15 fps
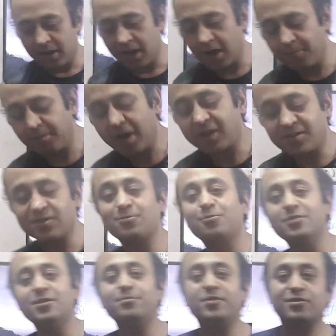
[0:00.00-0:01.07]
I packed it
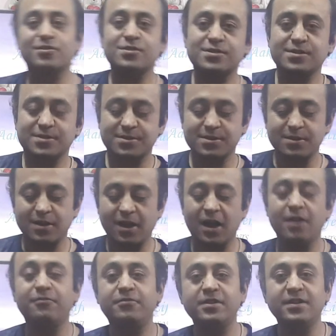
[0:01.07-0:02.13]
only because
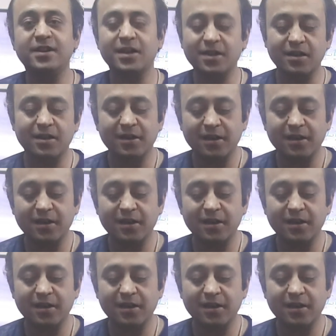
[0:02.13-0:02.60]
I feel that